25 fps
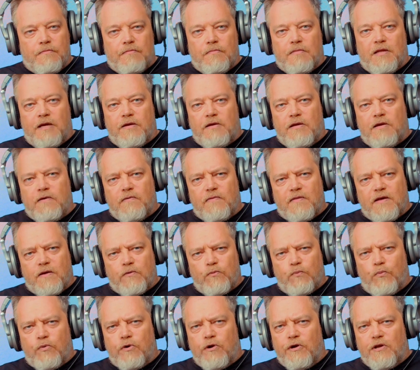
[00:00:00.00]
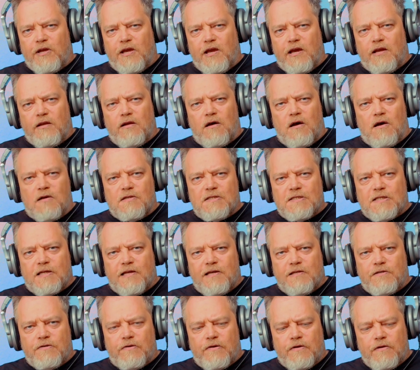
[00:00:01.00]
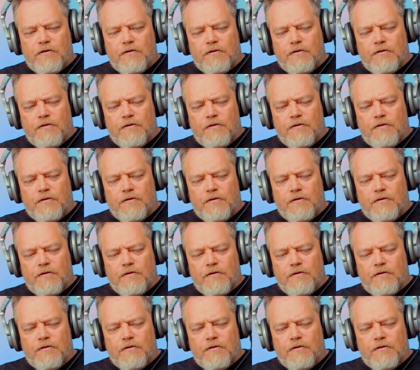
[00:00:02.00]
Now you hear that word again, oscillator,